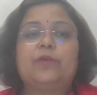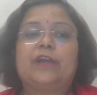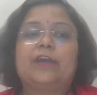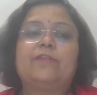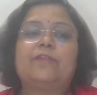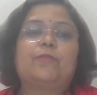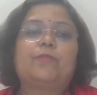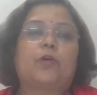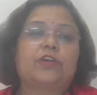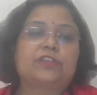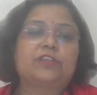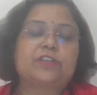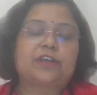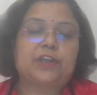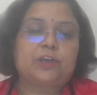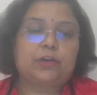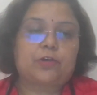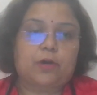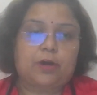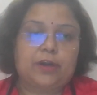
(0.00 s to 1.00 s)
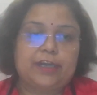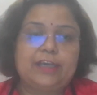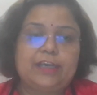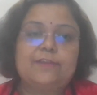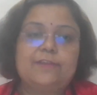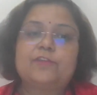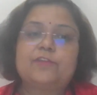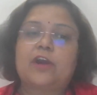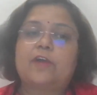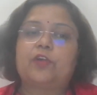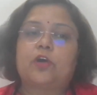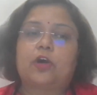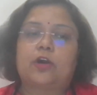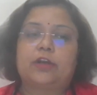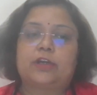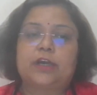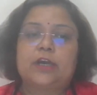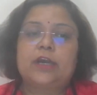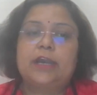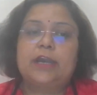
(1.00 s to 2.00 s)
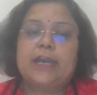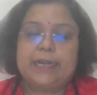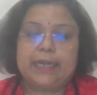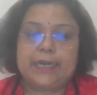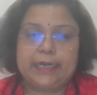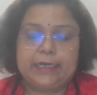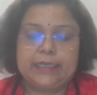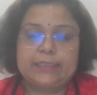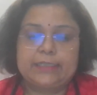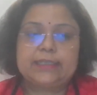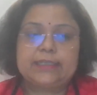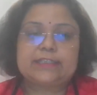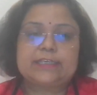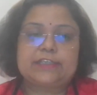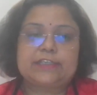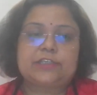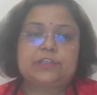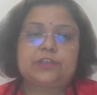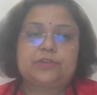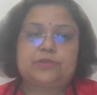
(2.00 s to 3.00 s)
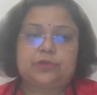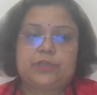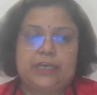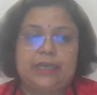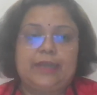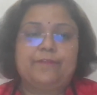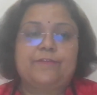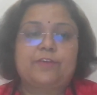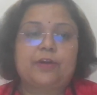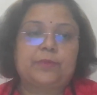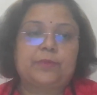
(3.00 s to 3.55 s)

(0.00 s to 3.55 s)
You can watch the recording if you have not attended the session today